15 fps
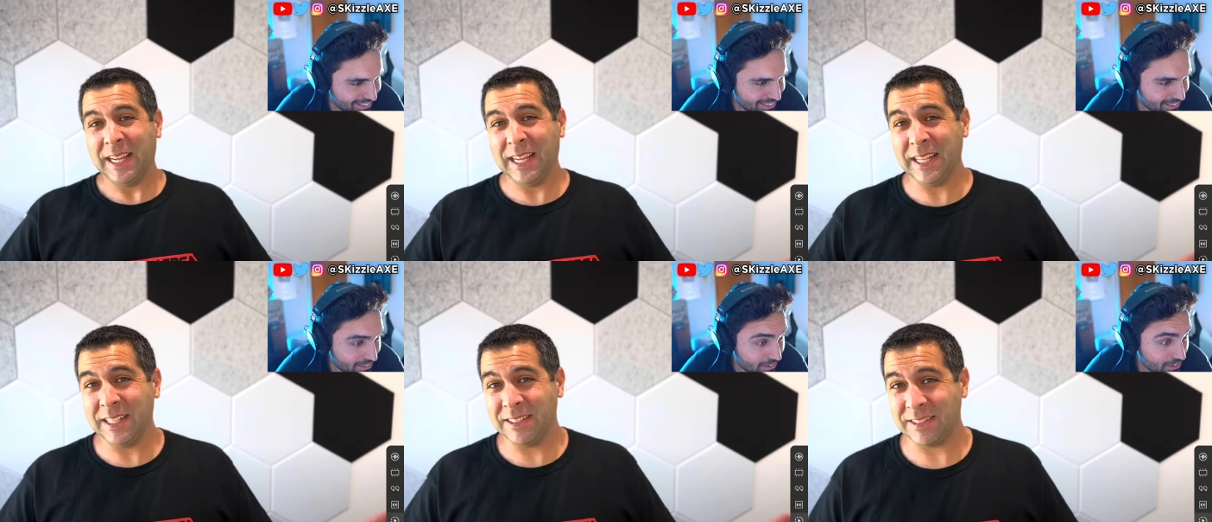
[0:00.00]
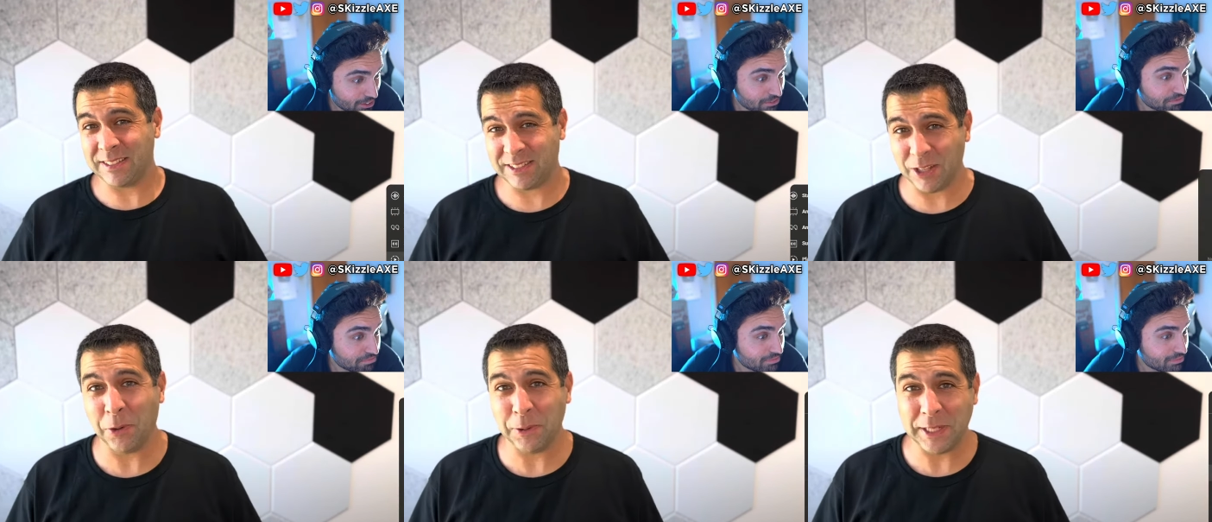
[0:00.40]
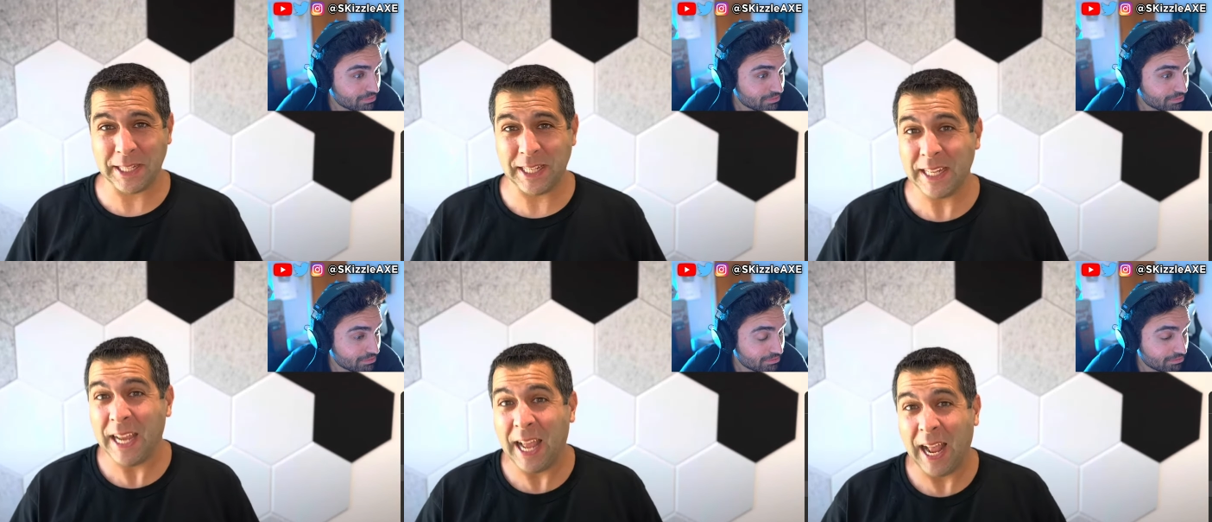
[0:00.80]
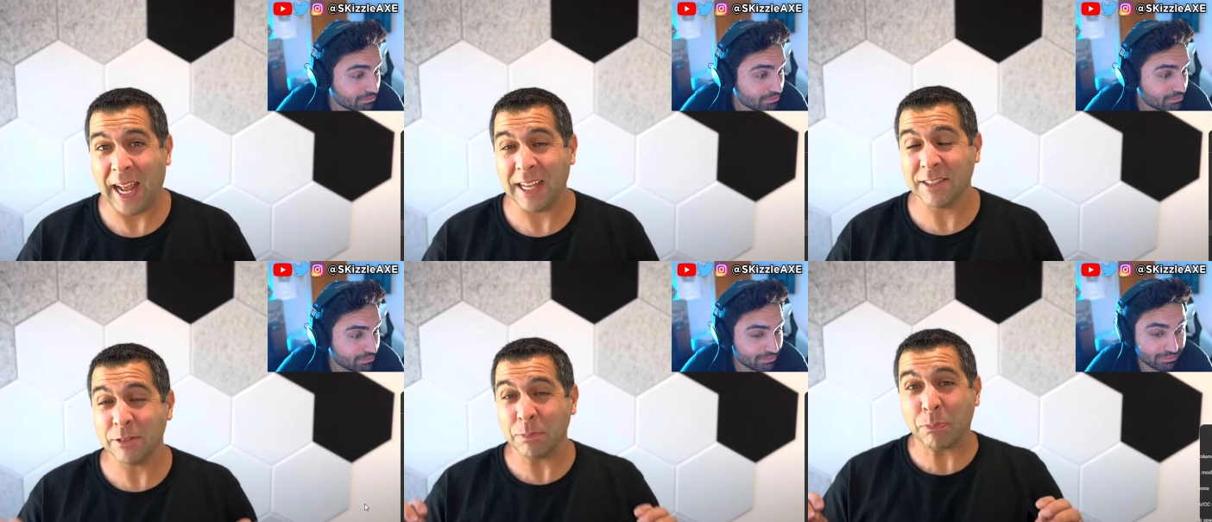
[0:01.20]
Speaker 1: is Sony
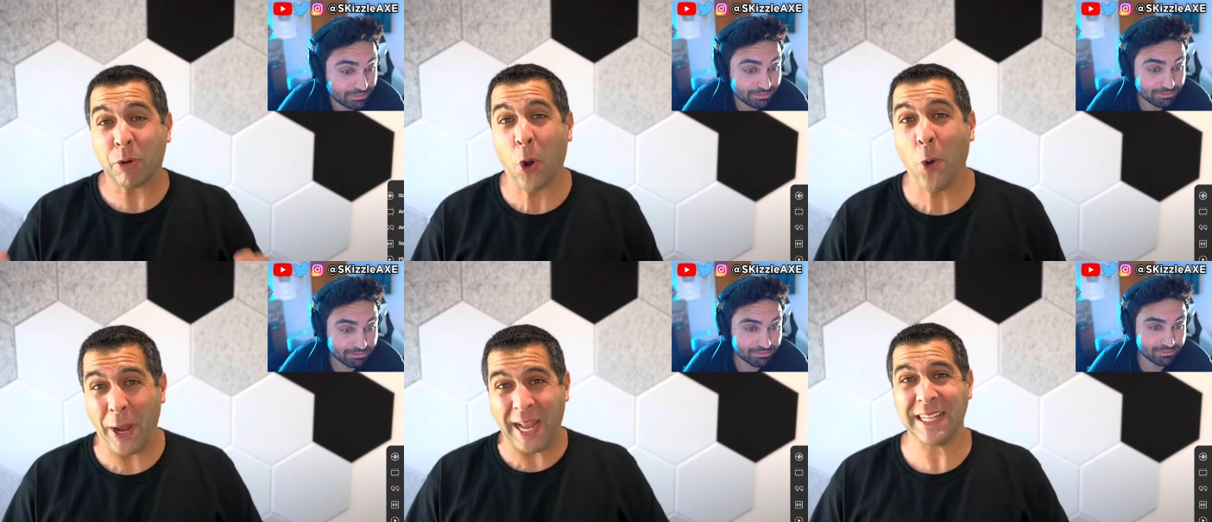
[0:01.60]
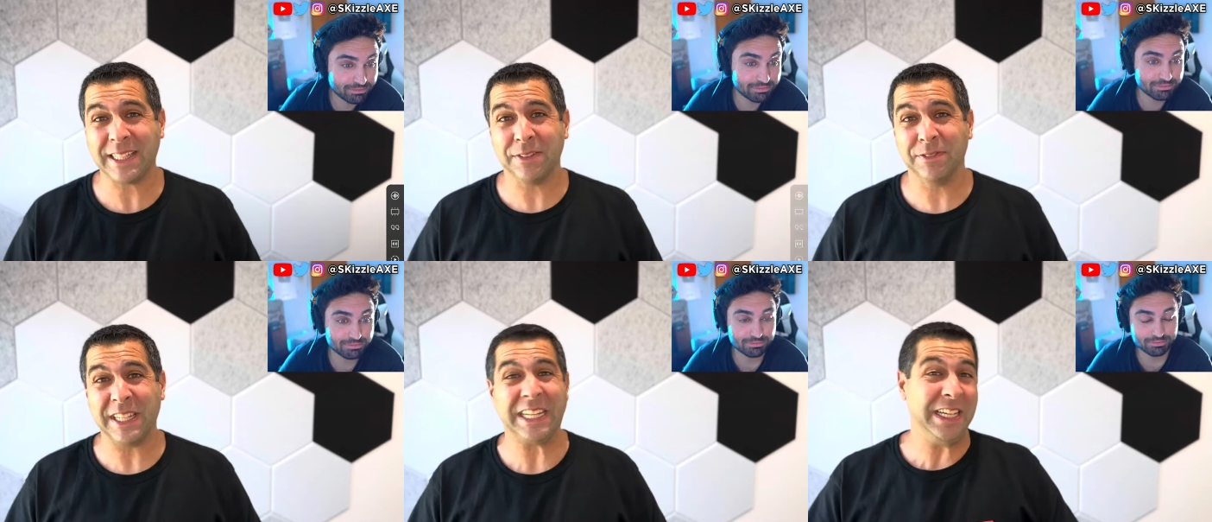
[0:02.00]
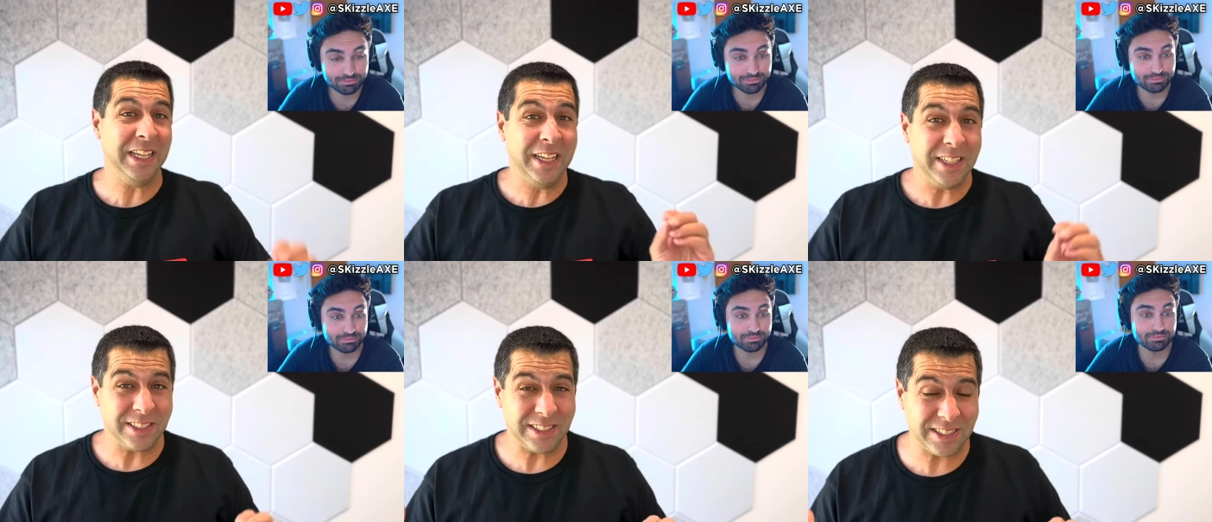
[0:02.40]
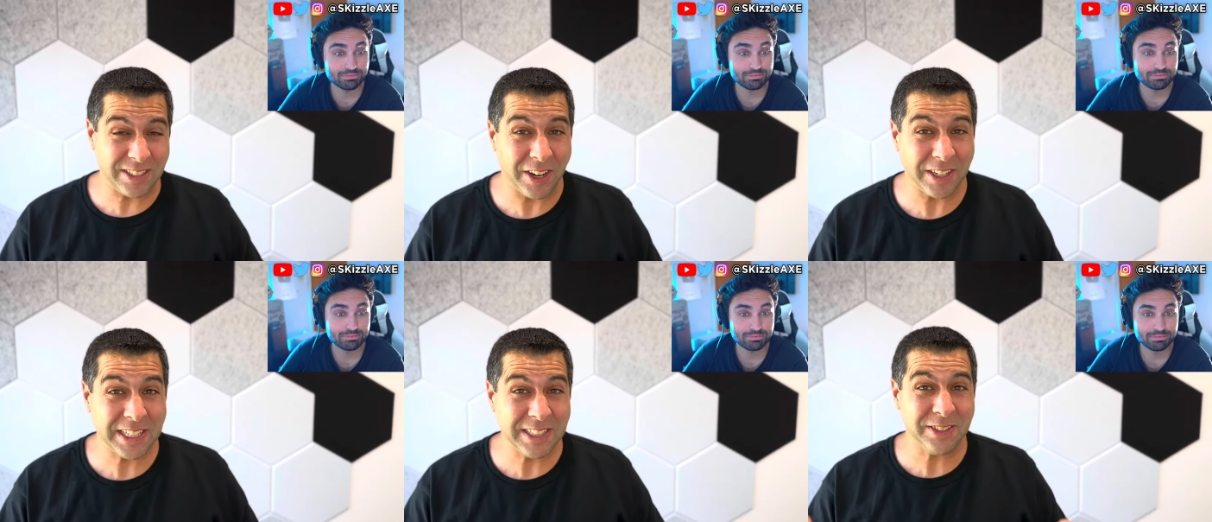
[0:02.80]
has proactively
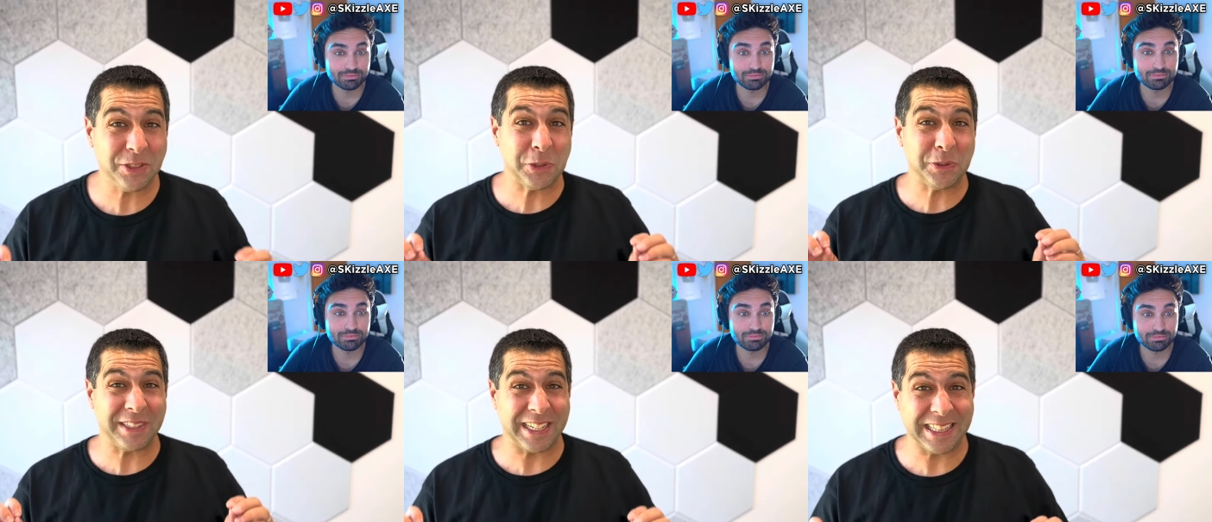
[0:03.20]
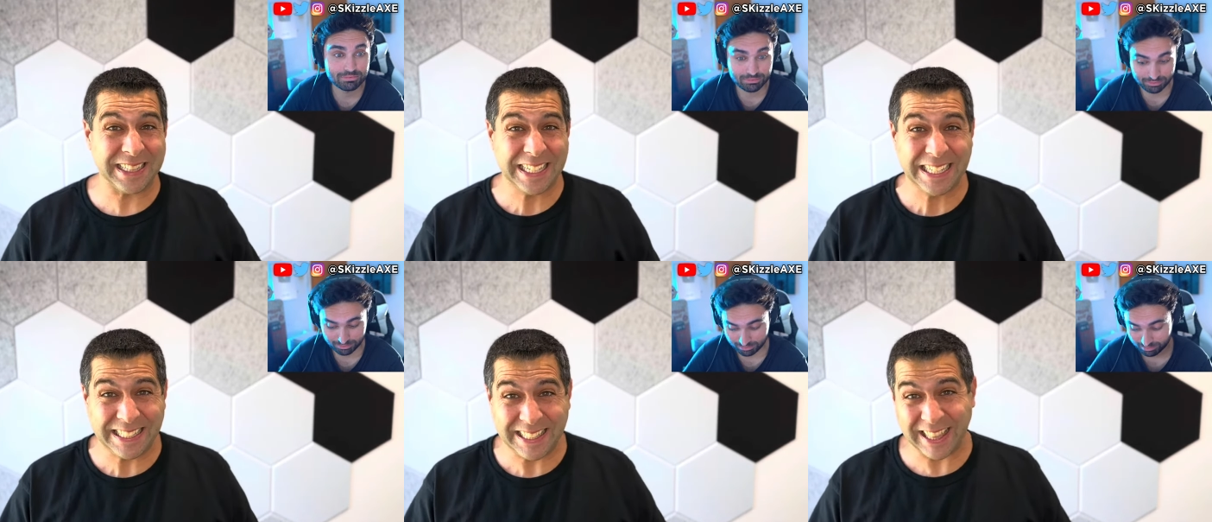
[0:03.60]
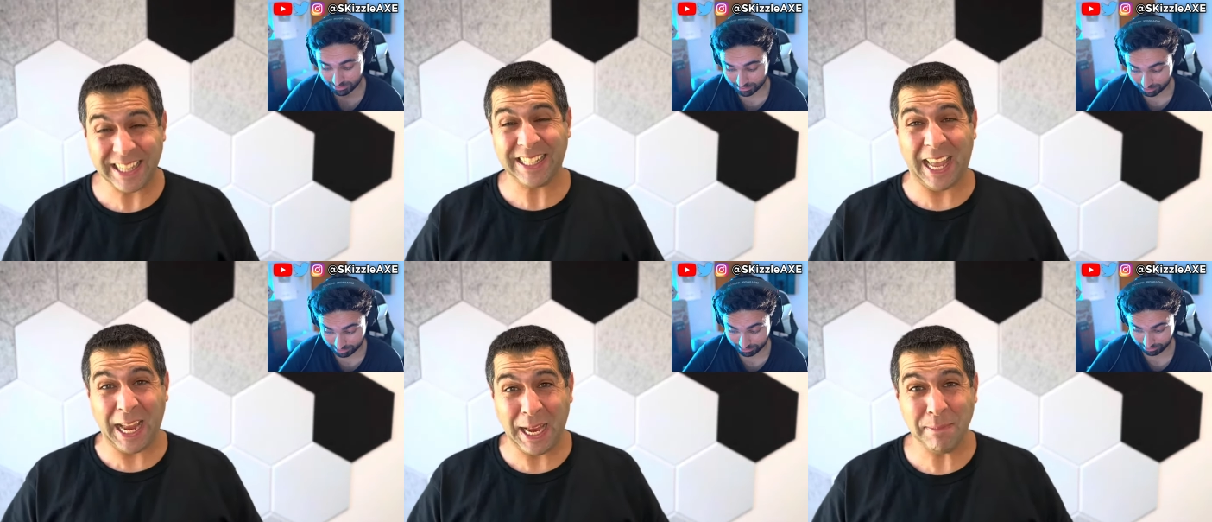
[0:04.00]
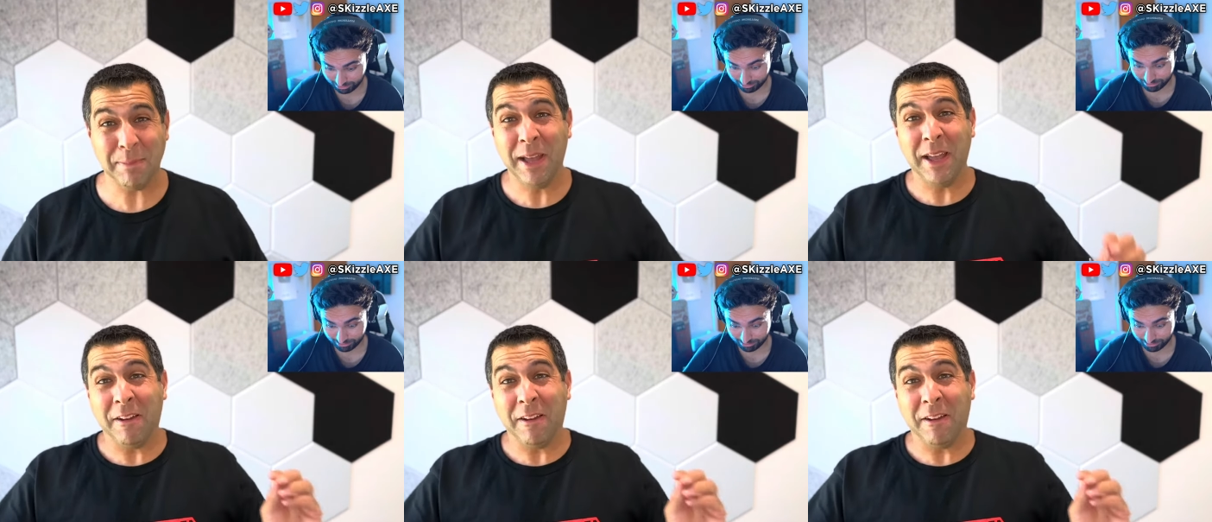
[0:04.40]
started to delete the game